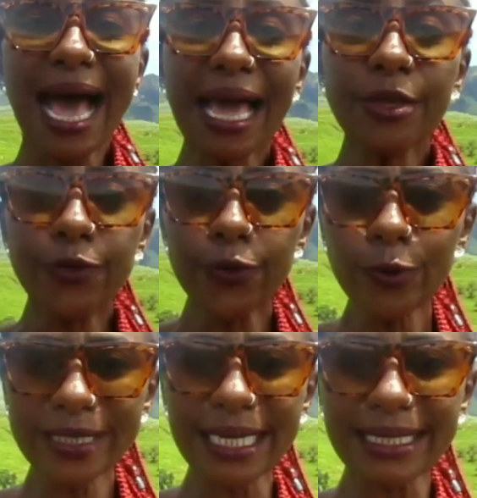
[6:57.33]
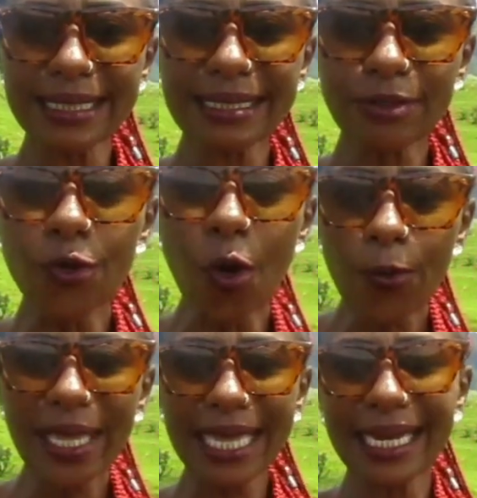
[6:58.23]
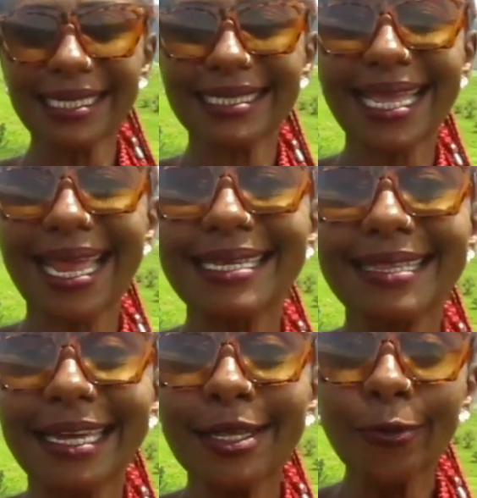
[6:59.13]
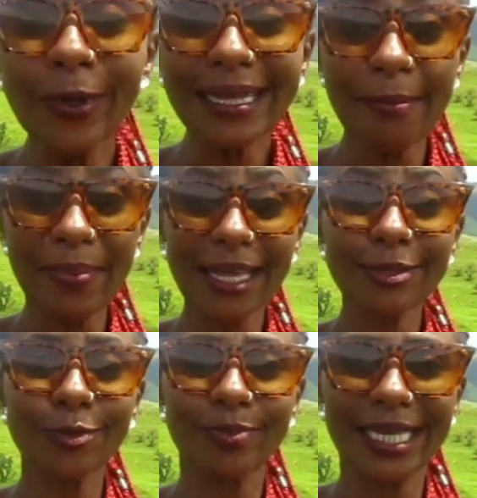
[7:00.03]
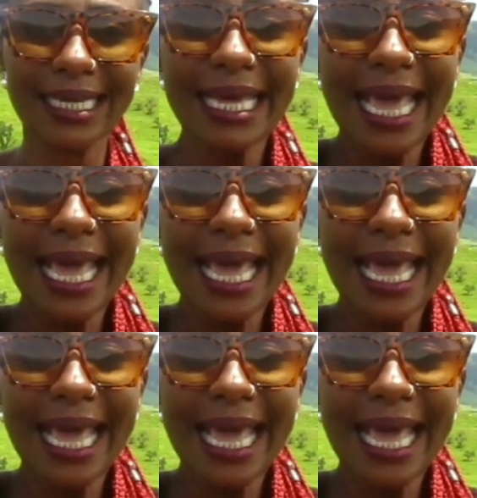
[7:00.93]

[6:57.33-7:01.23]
I use it knowing and understanding that it will come back to me,